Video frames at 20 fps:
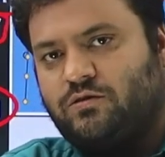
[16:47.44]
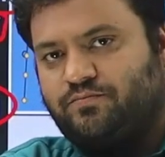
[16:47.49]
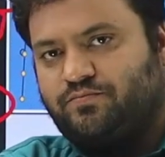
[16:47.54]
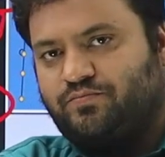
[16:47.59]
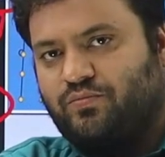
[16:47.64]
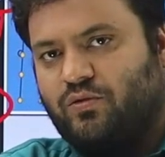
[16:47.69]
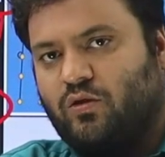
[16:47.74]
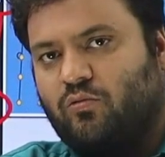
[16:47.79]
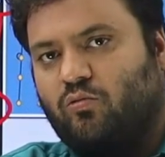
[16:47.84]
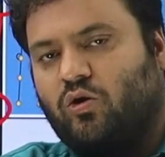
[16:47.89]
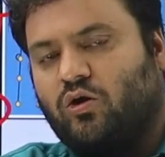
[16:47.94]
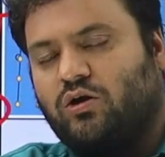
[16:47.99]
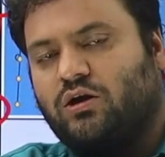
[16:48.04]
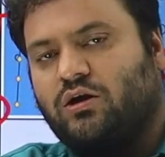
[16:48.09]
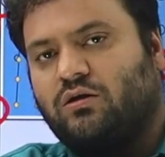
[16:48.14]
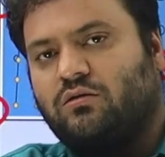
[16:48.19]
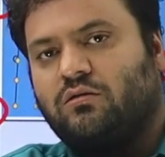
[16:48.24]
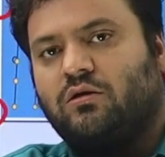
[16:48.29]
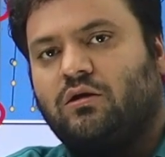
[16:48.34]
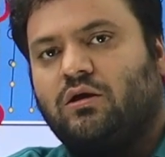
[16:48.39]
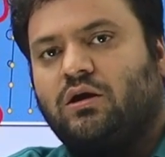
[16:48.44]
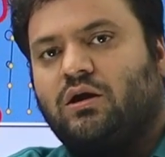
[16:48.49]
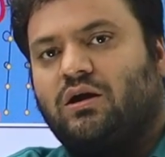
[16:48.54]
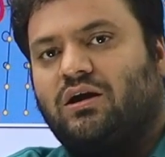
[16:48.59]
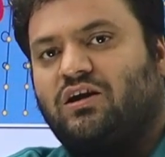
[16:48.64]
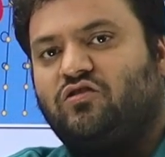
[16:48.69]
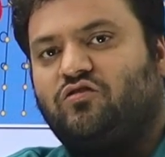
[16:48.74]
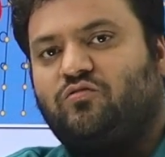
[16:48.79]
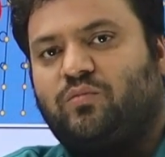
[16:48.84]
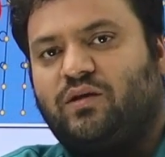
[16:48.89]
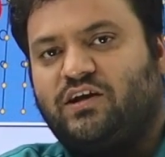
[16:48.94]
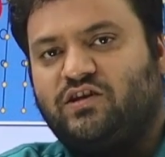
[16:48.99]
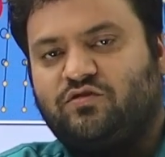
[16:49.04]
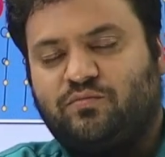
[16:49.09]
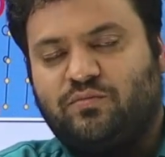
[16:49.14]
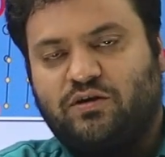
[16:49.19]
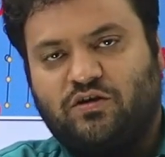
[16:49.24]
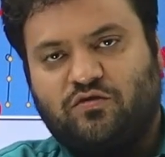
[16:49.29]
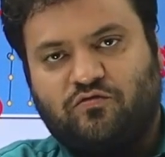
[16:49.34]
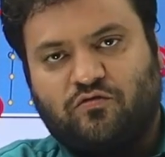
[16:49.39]
water
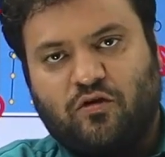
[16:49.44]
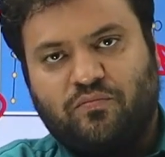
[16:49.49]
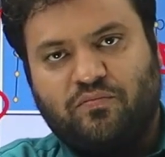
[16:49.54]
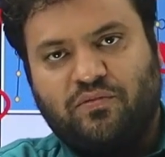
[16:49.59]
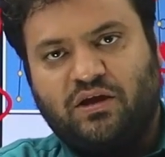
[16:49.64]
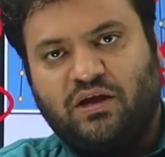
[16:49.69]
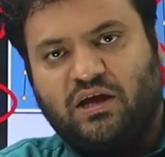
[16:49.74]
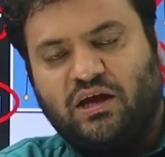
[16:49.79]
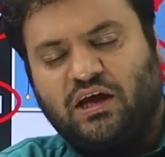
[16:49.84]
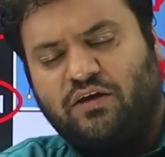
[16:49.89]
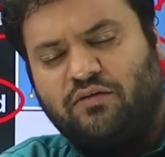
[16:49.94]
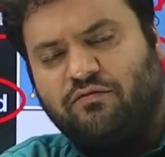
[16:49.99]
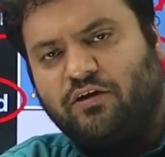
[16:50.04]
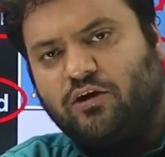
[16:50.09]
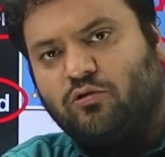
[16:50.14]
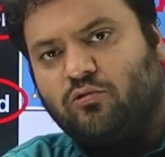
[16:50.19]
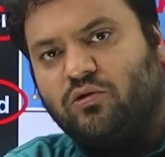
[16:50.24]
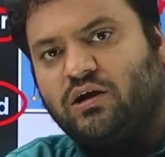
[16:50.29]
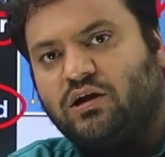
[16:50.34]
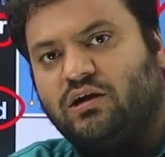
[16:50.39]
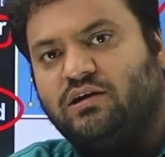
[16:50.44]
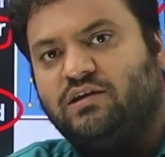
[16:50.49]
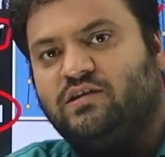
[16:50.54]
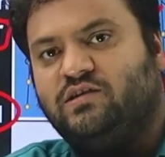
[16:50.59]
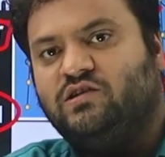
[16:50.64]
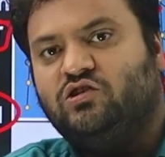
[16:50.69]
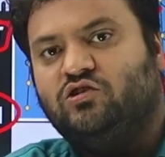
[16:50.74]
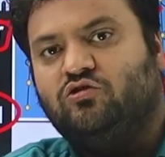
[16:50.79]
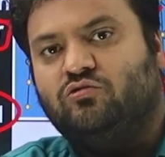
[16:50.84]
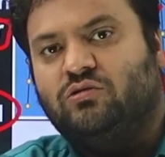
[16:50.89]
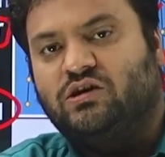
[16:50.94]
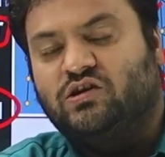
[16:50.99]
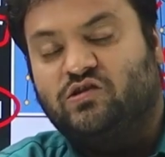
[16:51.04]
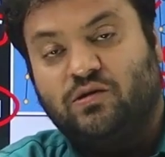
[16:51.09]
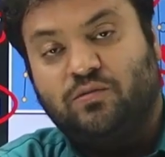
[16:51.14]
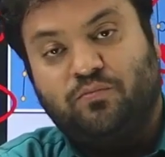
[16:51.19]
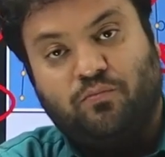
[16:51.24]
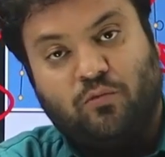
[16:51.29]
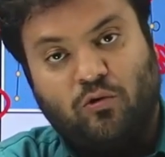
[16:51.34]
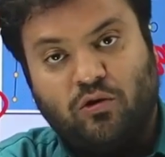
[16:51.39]
displacement from the equatorial region towards the
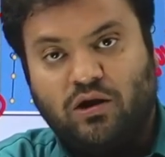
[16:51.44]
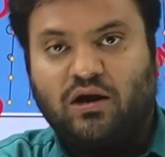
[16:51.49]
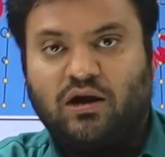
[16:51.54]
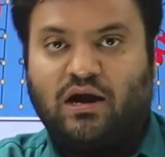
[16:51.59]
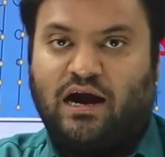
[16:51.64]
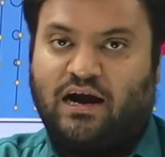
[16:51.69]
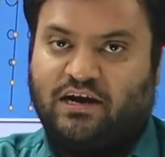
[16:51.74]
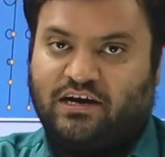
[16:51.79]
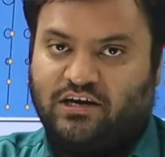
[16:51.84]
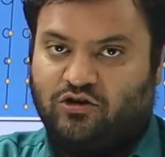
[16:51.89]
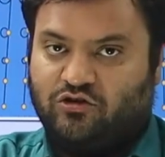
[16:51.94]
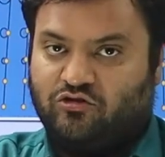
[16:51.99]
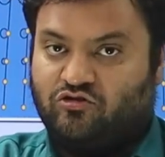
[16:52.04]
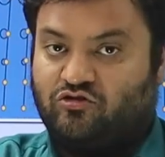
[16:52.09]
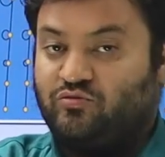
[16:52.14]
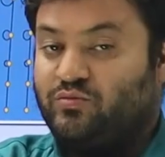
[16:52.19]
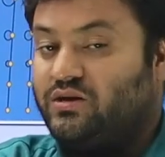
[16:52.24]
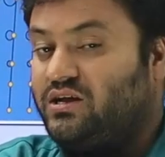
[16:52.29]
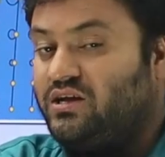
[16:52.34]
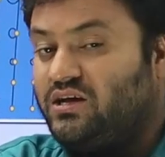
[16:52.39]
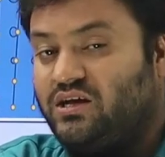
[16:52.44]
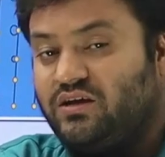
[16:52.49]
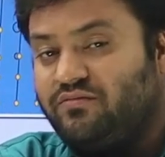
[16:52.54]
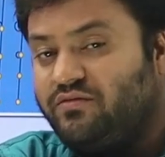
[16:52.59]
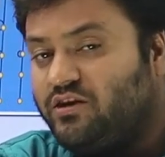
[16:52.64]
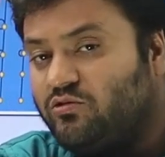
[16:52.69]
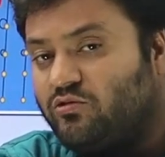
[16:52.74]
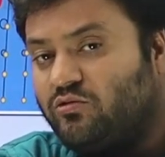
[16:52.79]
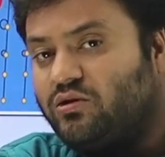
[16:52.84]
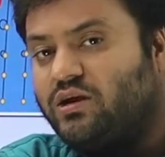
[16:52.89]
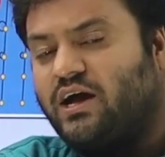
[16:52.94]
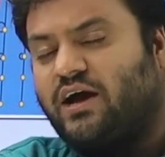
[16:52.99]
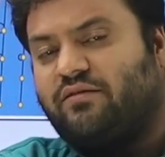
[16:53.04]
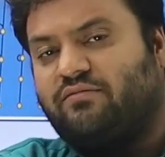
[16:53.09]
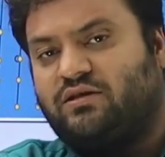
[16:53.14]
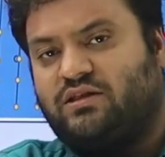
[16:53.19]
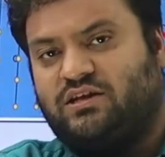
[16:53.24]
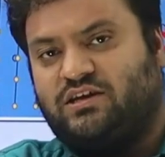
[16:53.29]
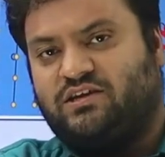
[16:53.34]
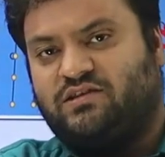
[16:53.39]
polar latitudes, but here we don't
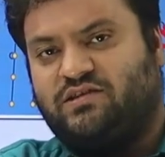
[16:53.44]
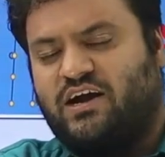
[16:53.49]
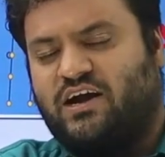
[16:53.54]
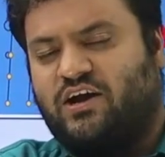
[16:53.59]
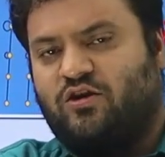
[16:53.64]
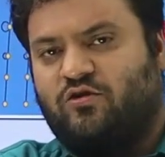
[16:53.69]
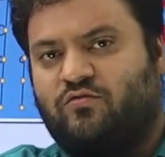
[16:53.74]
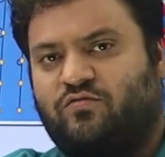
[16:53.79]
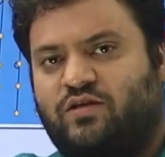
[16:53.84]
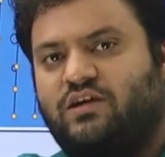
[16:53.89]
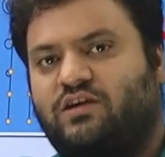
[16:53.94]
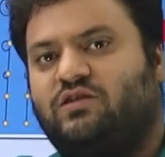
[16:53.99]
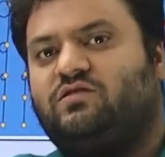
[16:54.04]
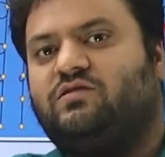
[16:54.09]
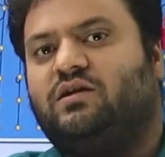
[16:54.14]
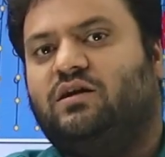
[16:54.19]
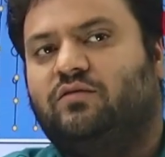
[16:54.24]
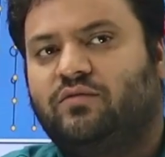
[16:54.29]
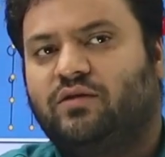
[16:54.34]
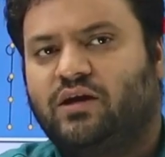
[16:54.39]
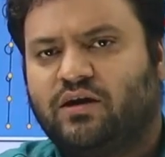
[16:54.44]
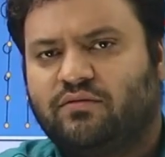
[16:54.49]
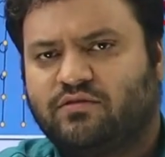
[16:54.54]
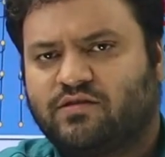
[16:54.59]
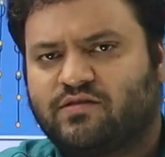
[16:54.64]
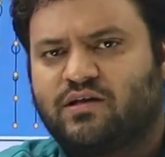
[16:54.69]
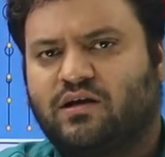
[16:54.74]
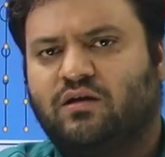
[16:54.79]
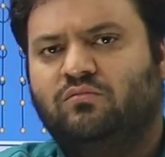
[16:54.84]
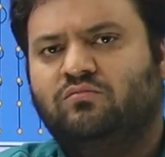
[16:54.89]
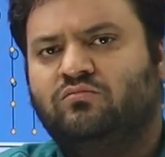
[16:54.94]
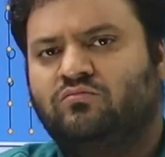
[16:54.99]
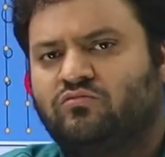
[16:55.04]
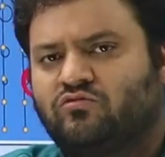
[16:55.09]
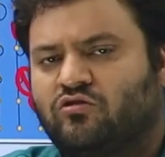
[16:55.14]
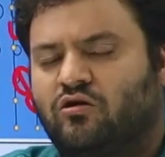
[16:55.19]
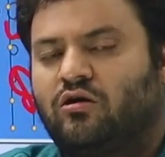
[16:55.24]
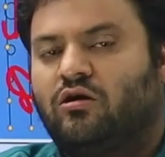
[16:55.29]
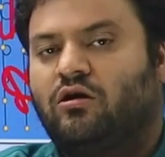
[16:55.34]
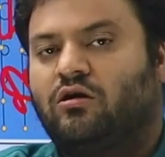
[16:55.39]
have these kind of things, that we have some
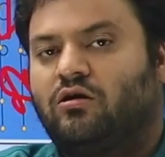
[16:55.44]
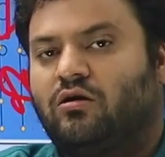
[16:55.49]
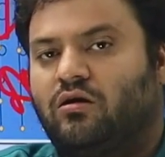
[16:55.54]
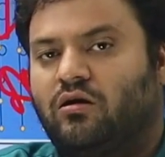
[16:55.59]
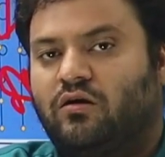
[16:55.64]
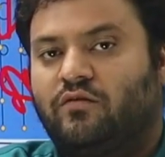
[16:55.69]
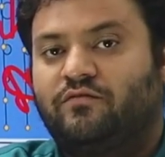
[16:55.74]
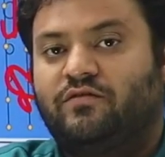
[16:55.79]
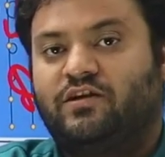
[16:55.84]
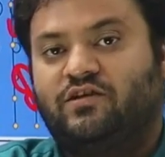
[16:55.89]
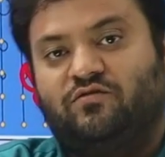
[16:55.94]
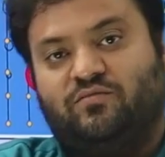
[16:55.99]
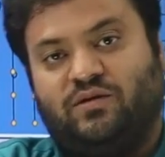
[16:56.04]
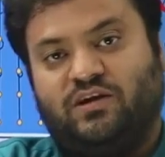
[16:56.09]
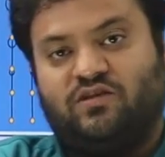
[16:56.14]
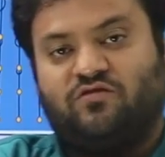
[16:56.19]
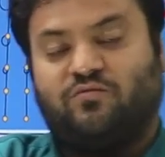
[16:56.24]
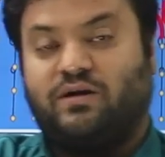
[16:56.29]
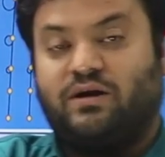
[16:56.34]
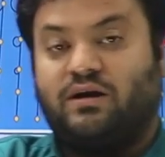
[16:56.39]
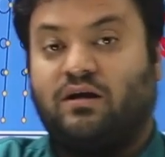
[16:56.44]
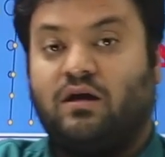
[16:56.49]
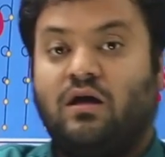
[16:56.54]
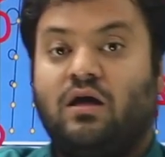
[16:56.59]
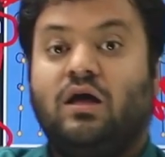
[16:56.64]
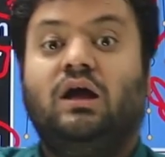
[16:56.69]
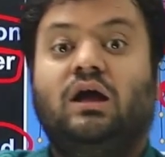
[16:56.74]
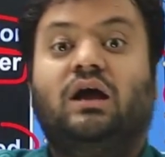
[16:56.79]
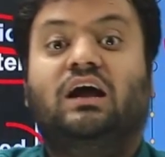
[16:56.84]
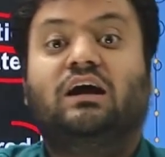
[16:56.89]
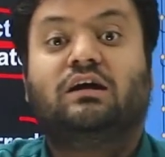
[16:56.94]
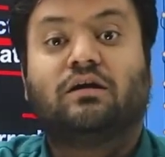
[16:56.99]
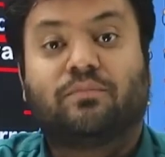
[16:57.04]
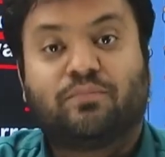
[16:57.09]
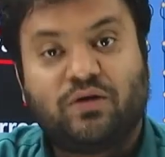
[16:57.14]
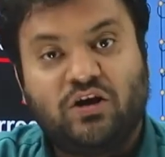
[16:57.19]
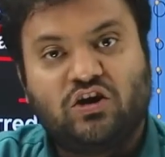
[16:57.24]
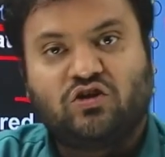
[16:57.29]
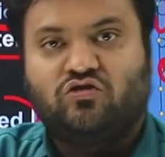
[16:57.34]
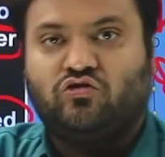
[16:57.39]
sort of displacement. It
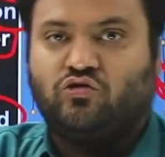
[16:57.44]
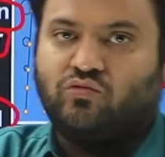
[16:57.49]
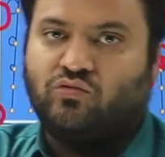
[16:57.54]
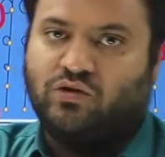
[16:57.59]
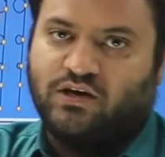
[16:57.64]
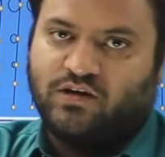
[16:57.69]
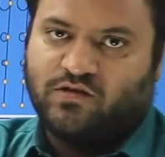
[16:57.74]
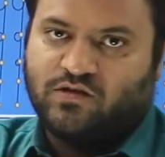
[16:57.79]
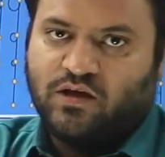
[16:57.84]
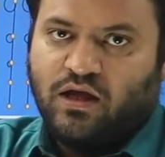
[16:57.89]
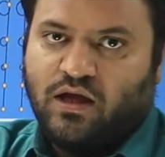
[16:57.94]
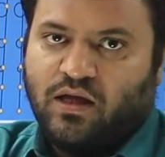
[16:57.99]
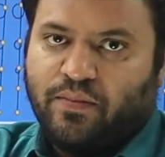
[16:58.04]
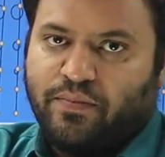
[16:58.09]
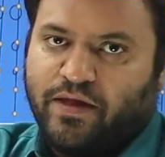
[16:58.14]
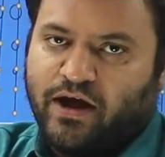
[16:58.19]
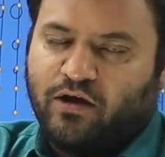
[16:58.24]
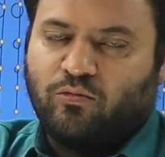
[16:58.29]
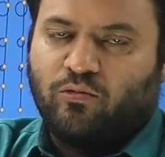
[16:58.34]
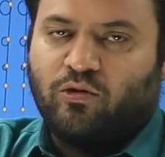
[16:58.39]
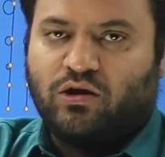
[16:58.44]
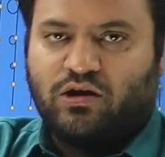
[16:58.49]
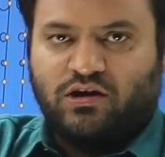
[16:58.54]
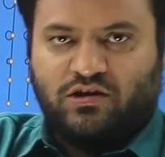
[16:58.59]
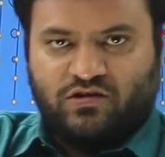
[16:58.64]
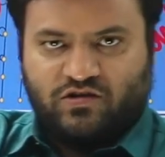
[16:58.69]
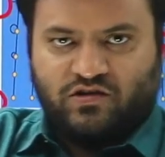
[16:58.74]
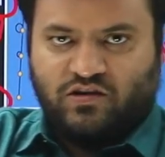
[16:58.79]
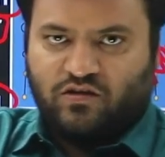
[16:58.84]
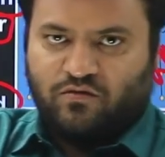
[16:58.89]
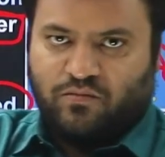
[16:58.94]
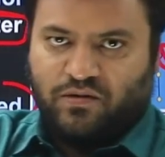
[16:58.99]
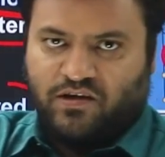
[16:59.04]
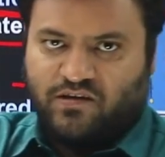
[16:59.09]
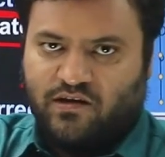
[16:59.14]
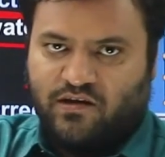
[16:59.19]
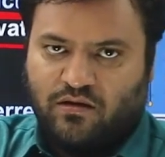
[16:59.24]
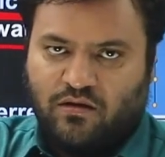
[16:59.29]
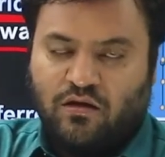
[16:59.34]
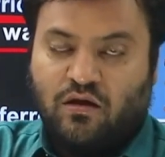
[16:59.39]
appears to us that water is
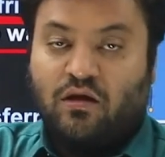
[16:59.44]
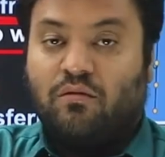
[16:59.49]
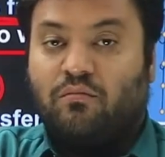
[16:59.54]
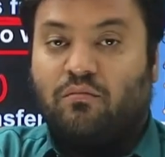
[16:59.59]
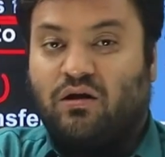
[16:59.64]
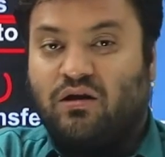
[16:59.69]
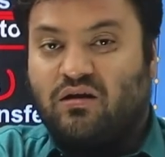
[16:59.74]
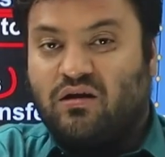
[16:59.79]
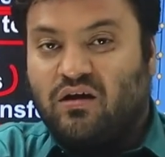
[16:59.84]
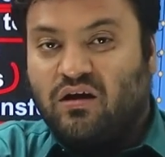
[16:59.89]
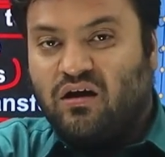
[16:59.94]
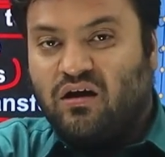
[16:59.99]
displacing, but here